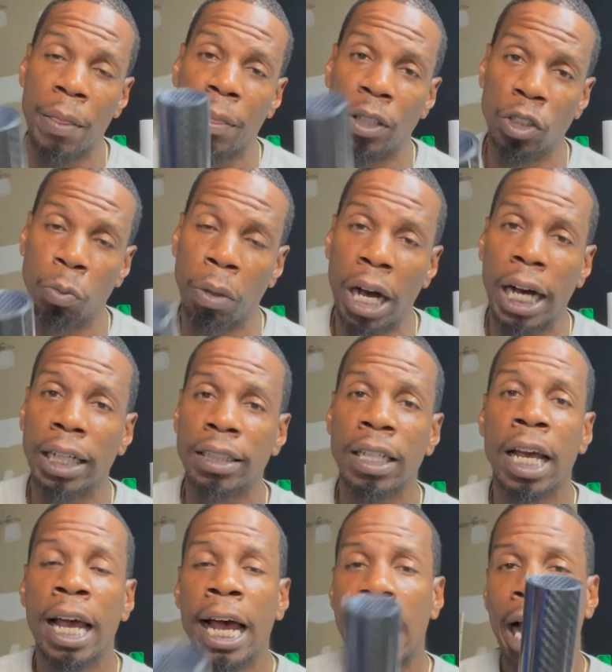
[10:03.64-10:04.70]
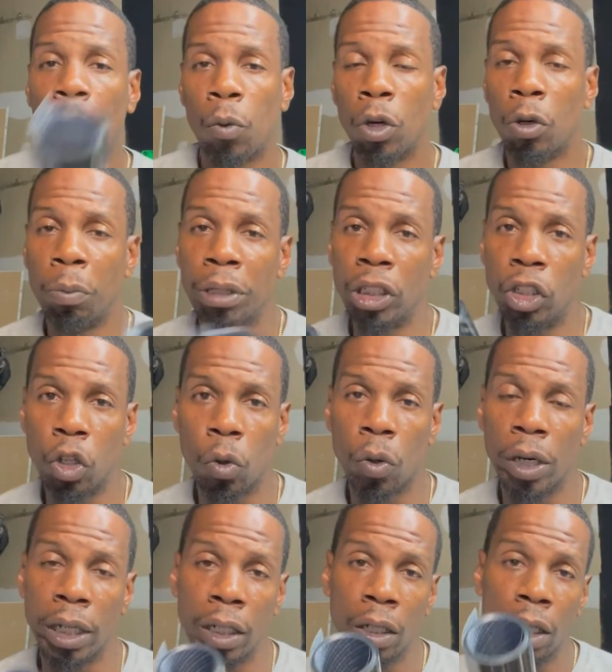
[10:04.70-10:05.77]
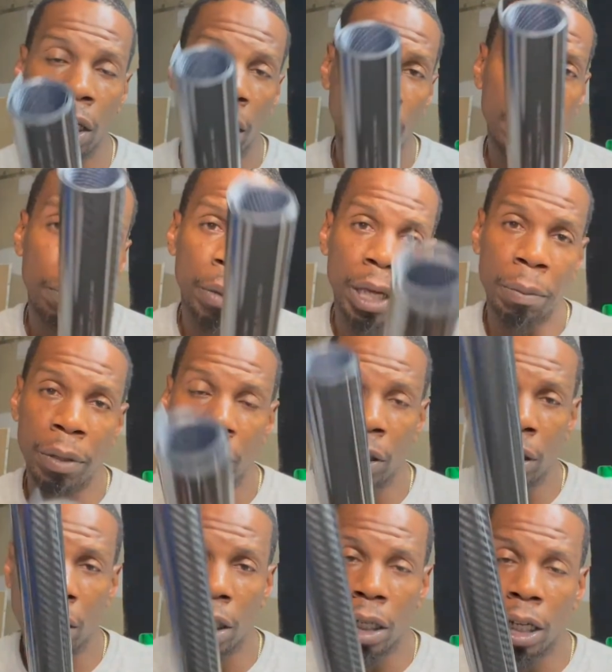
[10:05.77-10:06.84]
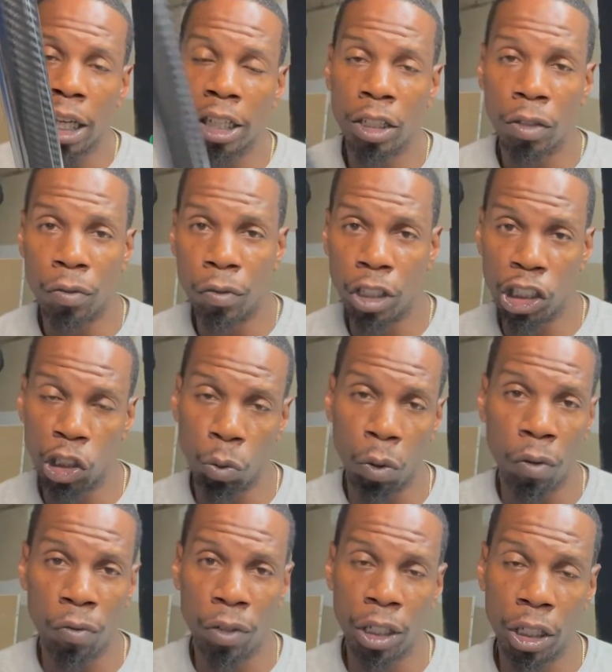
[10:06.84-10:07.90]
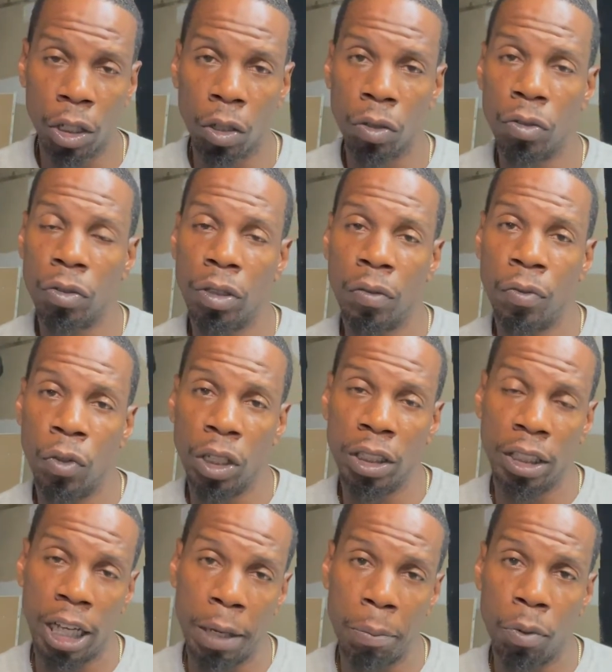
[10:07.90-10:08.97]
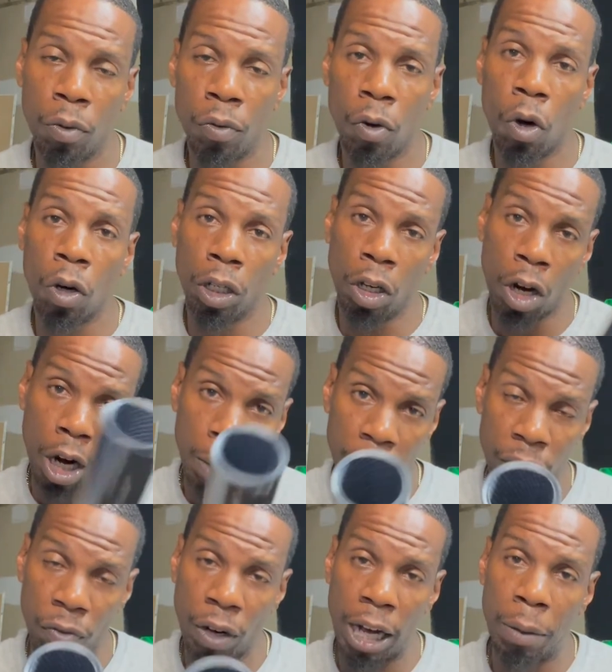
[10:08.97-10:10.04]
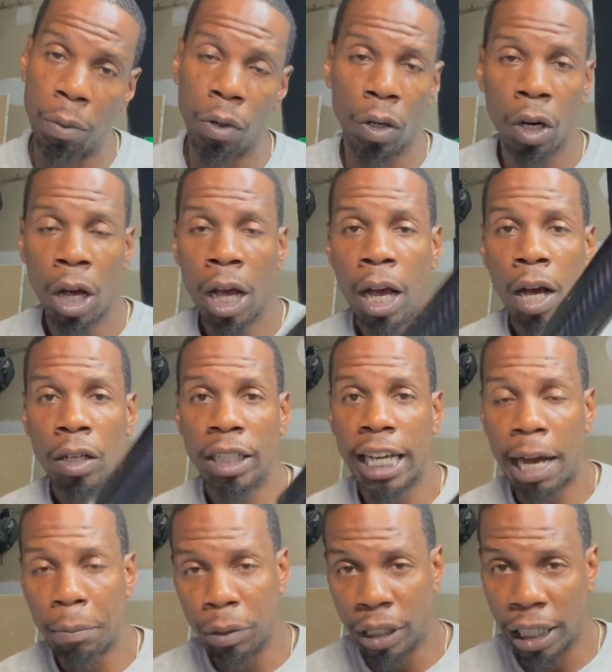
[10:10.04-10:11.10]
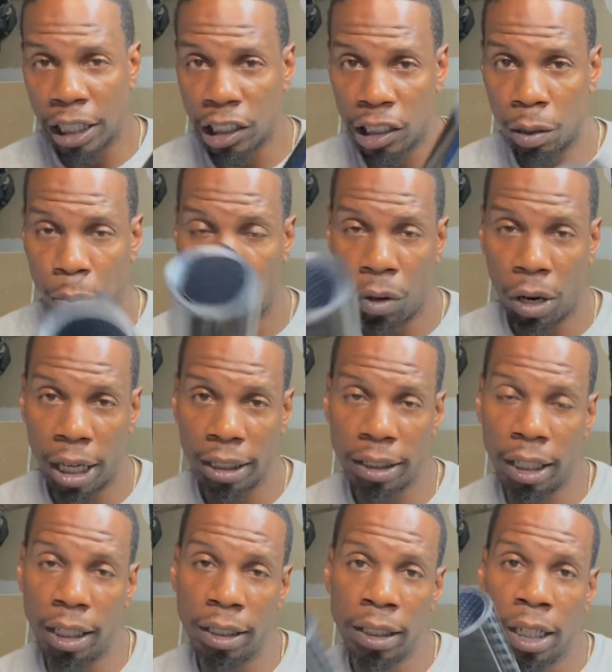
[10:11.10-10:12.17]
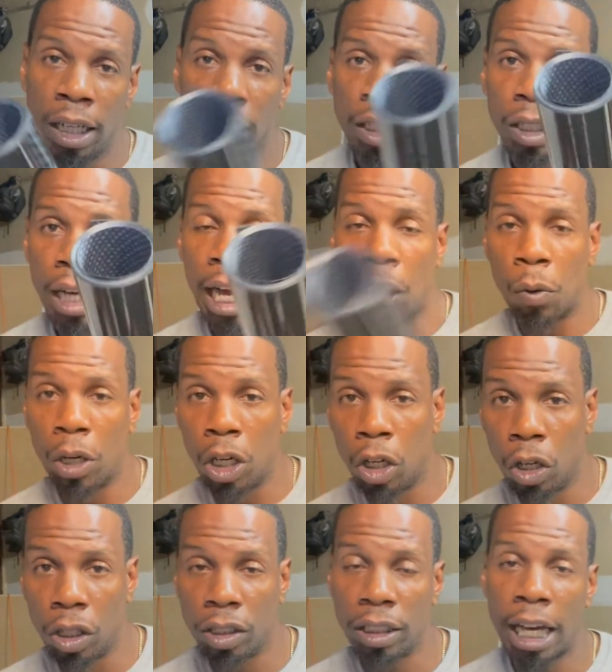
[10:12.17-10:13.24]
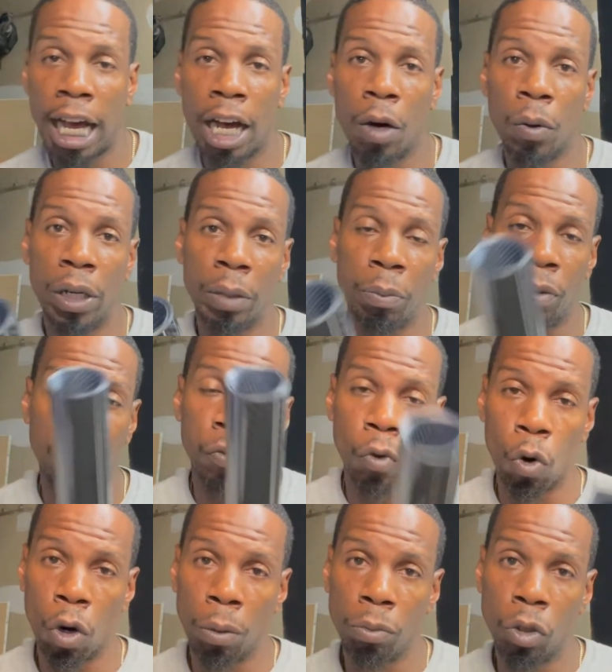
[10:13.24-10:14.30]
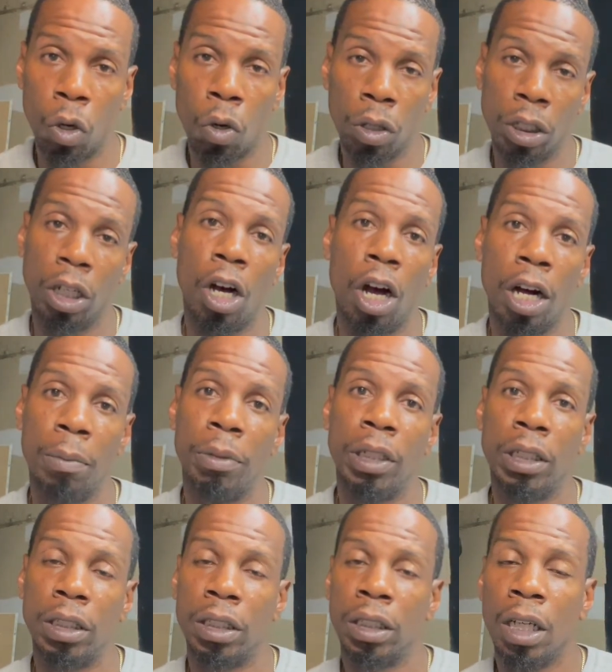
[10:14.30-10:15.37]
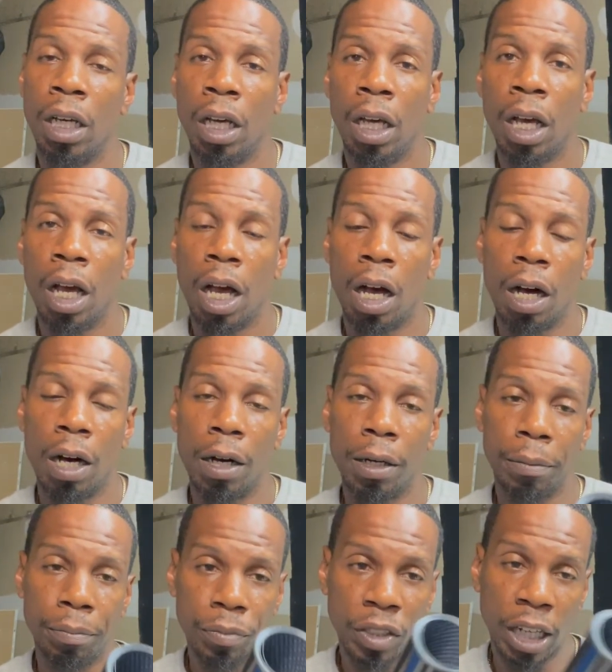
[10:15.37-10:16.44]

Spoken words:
this box, I will be doing maybe individual videos, for example, on carbon fiber, the application process, how it looks, how it performs on the garments, time,